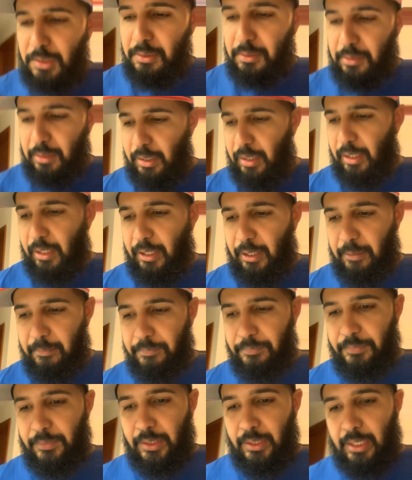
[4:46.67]
Um,
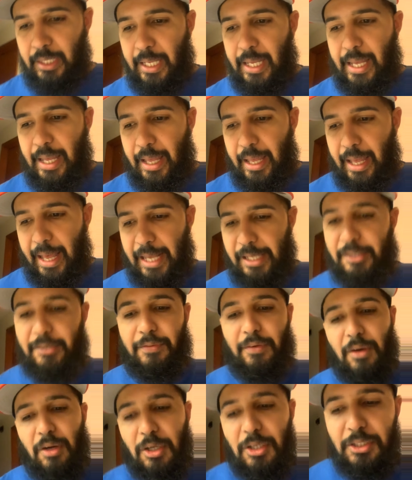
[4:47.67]
as
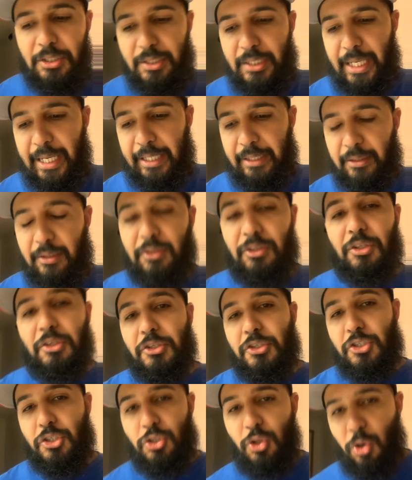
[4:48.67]
far as like the
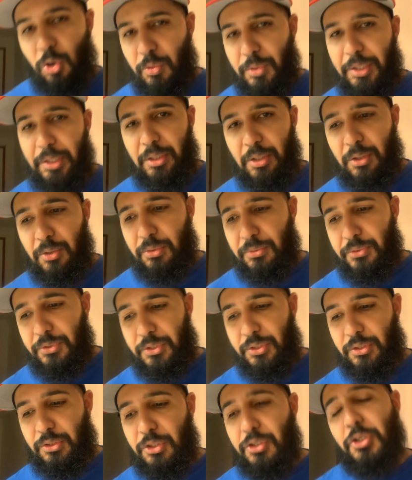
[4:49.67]
story
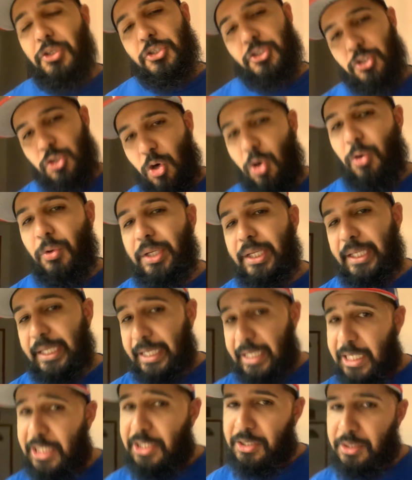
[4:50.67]
goes, the story
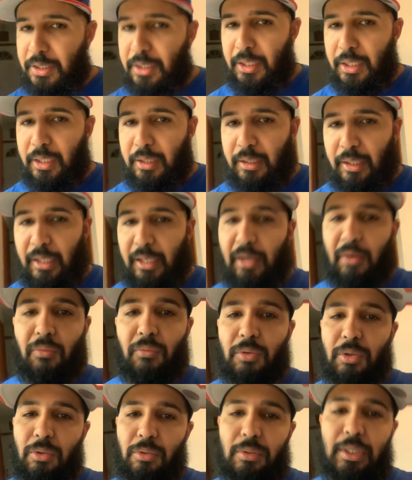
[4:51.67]
is good and it
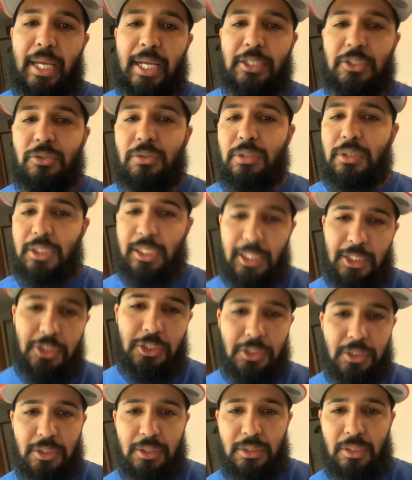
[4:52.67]
will catch your
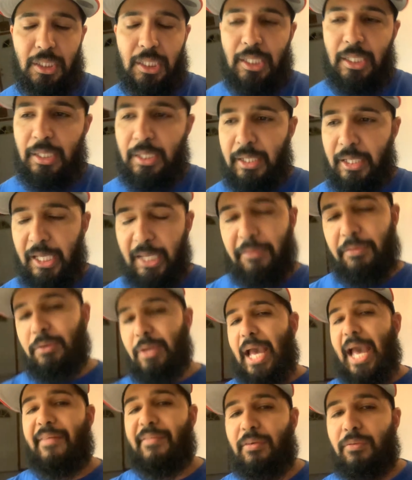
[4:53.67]
attention. If you
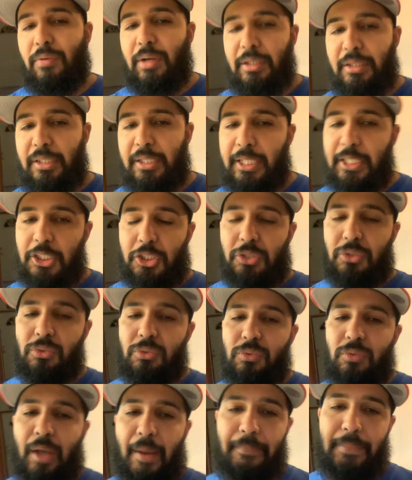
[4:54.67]
haven't read the
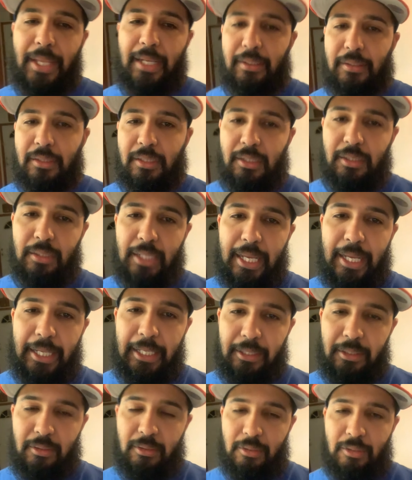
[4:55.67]
issue, I'm not gonna like
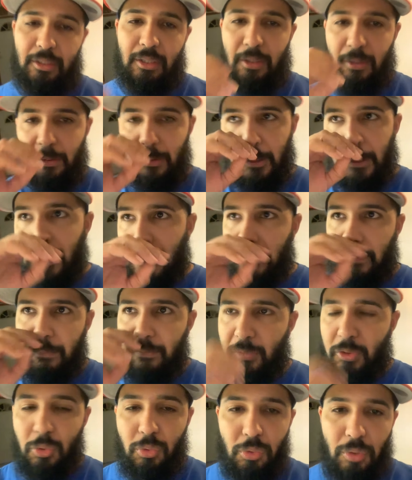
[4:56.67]

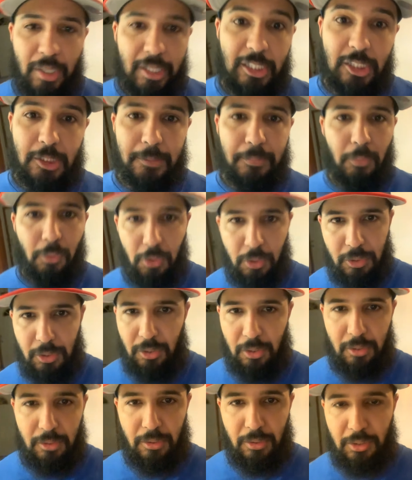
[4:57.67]
do any
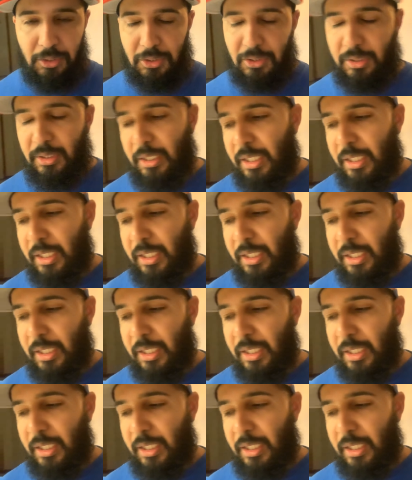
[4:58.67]
spoiler alerts.